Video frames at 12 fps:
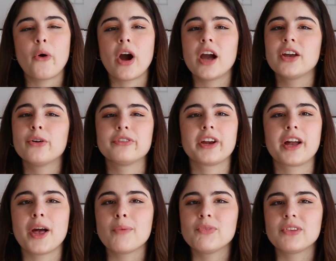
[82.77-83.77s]
I
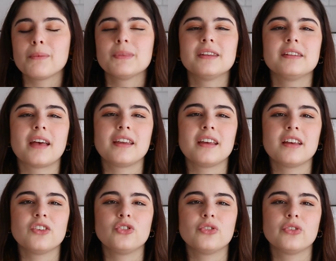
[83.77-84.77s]
overcome some designing
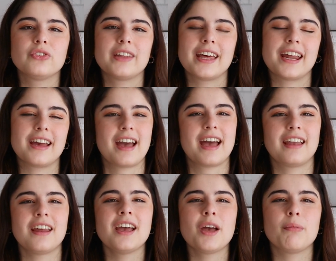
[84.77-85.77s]
issues that I had,